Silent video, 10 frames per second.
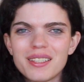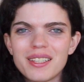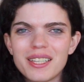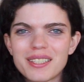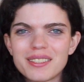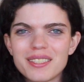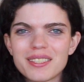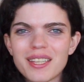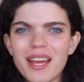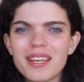like
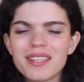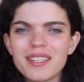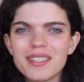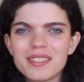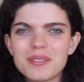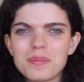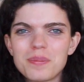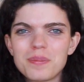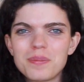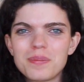society as
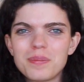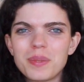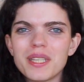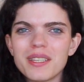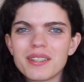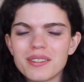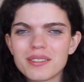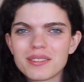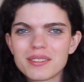being